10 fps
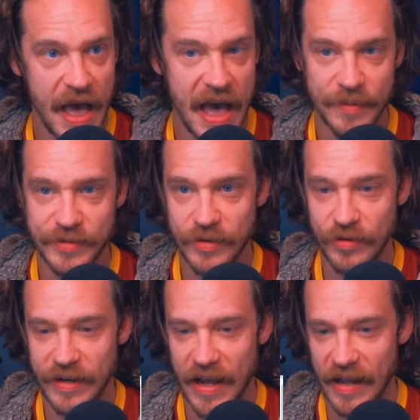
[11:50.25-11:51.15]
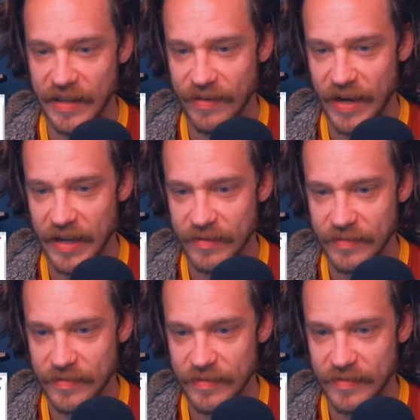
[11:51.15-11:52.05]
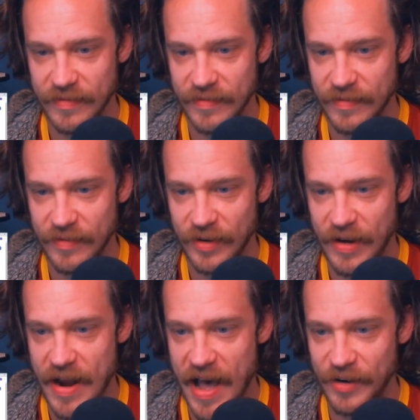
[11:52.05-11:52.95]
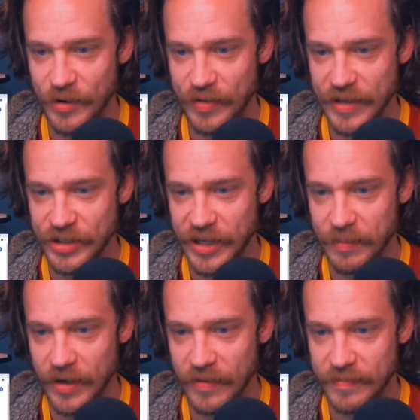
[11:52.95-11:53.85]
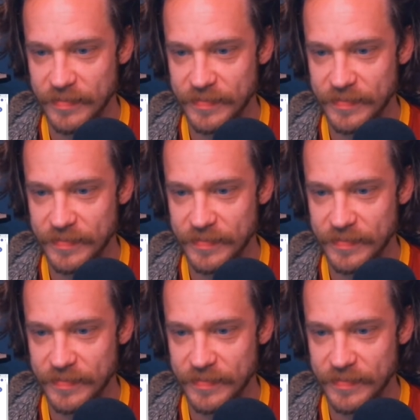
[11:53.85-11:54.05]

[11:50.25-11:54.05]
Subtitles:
Absolutely not, Levi. Not doing this shit, bro.